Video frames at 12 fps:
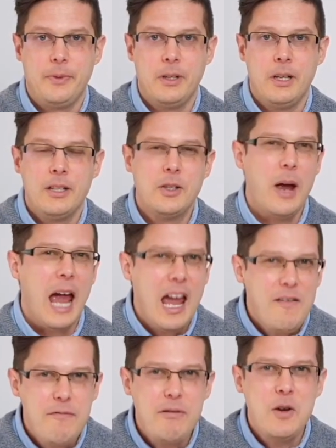So
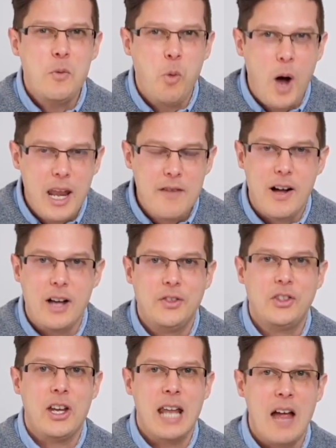every one of us
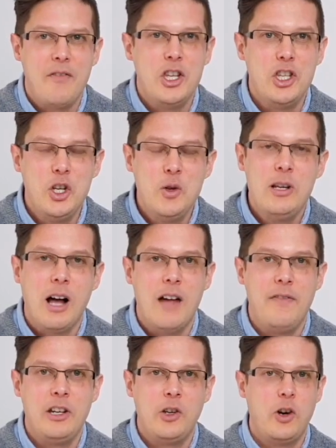can have a new life
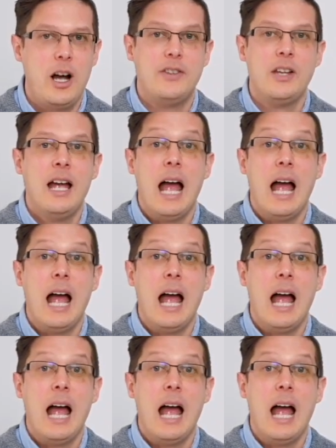in Christ